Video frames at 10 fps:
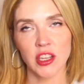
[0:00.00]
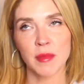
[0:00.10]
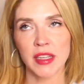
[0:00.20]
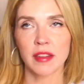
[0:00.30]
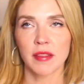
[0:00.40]
I
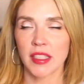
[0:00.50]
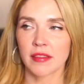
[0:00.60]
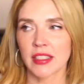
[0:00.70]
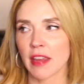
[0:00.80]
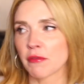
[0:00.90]
mean,
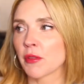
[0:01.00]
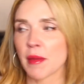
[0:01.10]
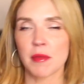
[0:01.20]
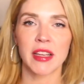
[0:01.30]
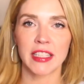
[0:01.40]
save for
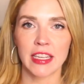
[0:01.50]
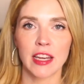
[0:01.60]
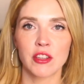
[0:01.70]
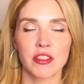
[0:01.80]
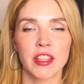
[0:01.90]
maybe my
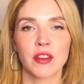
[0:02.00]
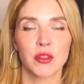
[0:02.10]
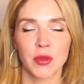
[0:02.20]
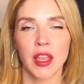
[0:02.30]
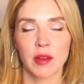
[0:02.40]
teenagers, they don't
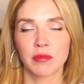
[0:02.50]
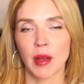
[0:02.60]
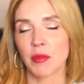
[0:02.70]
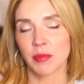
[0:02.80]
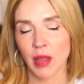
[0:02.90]
do a lot of
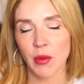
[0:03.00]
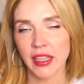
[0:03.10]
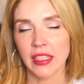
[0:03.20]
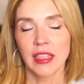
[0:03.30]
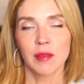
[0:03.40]
bubble blowing.